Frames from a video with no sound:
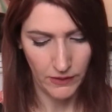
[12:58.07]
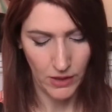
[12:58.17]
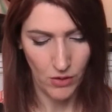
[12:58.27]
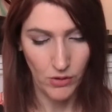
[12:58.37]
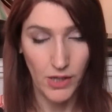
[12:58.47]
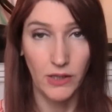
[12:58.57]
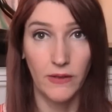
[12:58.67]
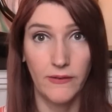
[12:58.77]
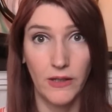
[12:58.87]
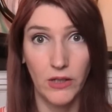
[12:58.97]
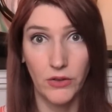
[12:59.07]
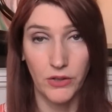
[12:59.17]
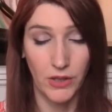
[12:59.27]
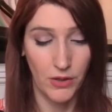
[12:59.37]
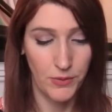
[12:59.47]
see. Okay, let's see here,
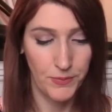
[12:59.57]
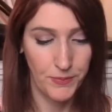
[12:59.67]
Leo.